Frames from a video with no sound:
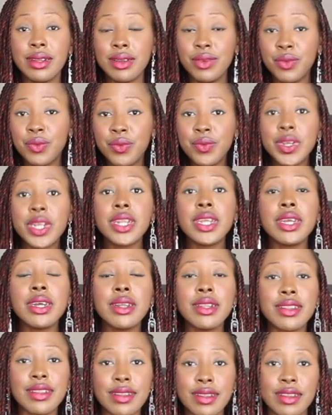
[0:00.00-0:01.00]
really
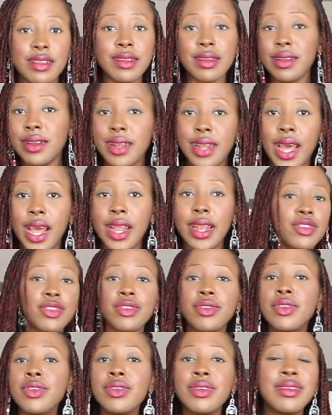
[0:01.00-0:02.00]
insist on that.
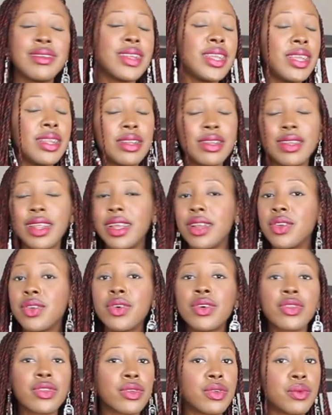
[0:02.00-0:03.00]
It
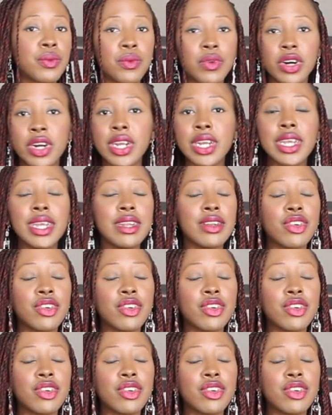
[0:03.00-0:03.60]
doesn't work.